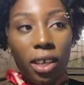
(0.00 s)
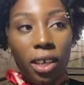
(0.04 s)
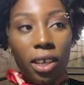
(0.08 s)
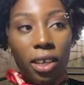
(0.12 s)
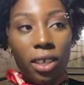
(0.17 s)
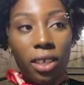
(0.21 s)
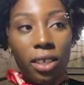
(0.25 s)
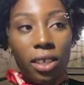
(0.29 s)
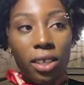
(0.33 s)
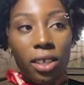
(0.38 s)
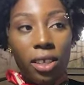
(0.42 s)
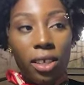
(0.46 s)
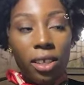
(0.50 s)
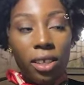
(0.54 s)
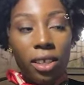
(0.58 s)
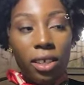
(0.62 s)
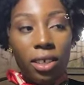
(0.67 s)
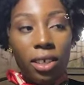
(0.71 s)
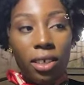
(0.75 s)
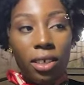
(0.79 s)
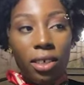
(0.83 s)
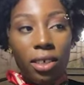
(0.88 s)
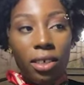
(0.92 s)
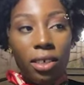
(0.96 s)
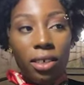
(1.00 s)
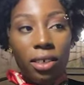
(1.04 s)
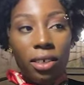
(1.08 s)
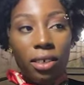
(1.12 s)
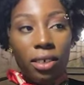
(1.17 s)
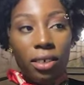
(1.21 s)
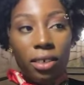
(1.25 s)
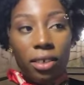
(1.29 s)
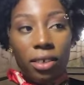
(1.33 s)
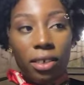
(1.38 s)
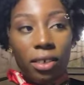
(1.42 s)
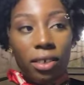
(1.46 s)
Yes.
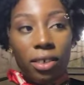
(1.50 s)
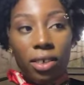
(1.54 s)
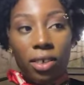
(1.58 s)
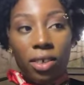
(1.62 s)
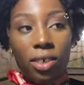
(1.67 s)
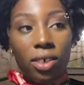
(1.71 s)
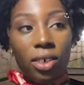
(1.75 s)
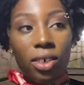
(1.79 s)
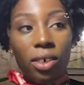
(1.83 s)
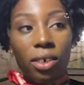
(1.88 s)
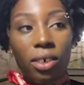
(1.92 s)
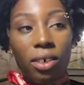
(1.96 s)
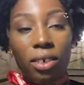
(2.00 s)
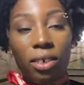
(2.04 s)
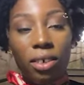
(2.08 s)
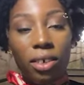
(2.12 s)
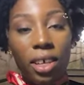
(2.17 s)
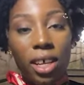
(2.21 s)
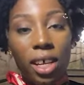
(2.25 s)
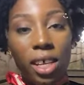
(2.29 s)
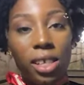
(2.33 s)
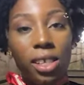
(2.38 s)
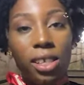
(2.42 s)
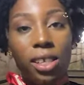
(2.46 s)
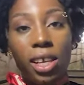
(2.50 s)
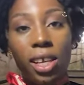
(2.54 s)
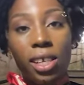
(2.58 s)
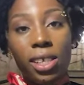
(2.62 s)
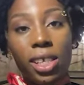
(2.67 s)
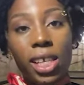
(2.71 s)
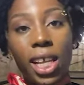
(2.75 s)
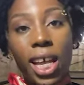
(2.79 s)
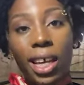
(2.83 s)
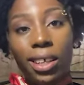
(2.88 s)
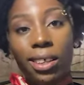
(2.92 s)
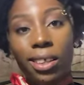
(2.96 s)
You know,
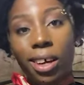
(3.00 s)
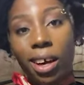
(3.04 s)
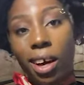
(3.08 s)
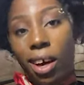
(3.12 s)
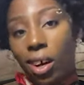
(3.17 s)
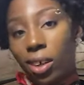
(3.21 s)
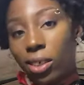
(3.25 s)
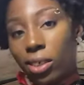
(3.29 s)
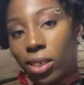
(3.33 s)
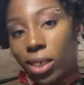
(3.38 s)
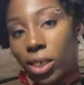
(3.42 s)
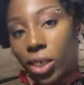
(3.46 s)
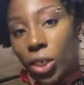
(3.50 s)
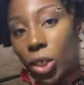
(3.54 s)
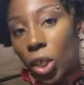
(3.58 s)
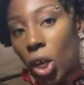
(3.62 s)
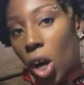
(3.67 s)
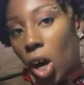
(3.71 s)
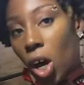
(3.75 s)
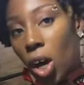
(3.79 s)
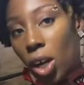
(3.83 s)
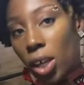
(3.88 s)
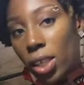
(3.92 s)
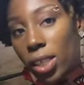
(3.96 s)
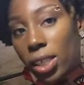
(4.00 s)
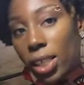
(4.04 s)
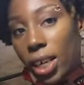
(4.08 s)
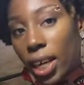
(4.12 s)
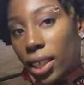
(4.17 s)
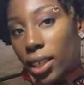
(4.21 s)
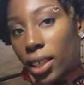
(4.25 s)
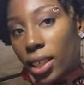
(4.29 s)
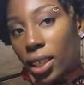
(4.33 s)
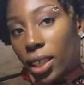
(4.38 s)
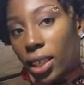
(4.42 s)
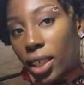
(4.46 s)
it's like the underdogs
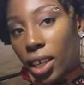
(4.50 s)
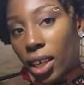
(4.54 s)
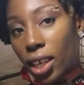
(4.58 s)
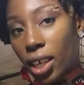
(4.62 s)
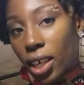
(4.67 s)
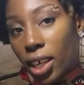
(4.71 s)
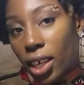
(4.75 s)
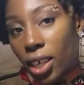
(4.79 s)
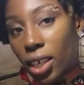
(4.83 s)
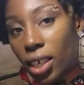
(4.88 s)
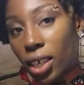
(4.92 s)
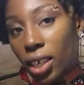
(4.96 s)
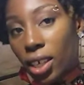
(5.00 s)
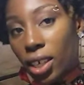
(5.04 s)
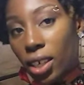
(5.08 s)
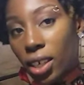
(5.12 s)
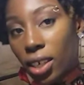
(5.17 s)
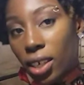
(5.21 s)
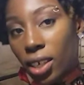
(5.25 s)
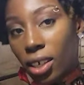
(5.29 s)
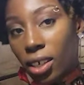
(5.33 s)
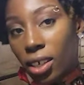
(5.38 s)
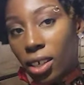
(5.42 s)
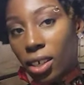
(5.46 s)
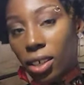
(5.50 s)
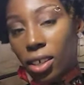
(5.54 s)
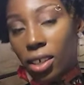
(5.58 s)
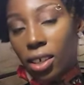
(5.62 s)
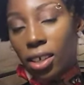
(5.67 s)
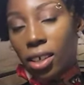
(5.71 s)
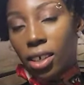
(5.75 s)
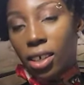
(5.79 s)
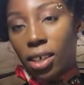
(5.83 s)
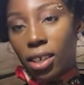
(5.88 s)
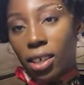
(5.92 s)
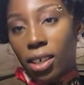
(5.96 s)
kind of thing.
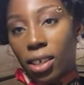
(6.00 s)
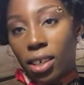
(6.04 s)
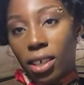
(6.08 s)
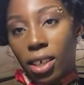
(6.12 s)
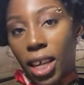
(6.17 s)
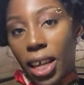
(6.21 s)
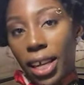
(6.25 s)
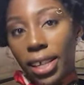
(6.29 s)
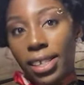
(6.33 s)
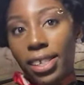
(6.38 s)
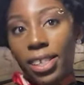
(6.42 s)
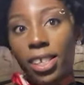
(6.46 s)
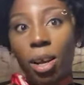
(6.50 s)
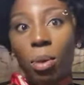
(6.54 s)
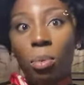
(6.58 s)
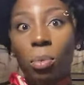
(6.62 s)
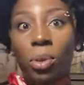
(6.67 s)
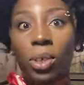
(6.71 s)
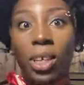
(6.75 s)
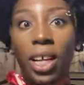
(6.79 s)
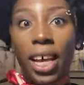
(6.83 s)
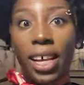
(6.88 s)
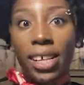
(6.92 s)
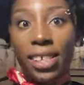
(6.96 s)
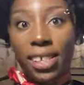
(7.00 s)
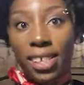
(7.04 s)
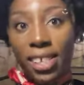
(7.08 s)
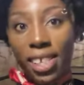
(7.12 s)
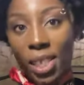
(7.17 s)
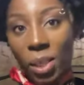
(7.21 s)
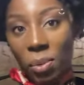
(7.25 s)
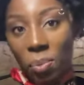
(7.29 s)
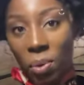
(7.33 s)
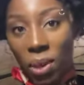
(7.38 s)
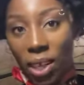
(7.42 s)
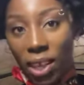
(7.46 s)
Like someone has to
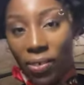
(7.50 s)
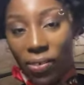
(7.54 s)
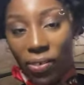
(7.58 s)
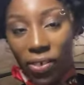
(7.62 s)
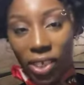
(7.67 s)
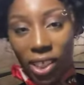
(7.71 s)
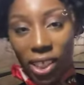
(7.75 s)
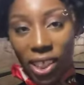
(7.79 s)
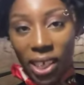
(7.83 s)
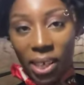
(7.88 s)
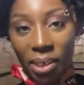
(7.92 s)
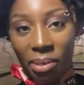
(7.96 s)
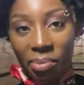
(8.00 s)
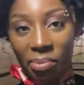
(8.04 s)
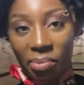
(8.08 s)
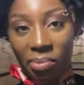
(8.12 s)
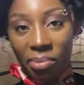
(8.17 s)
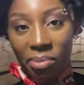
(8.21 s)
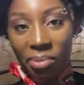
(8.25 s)
speak for them.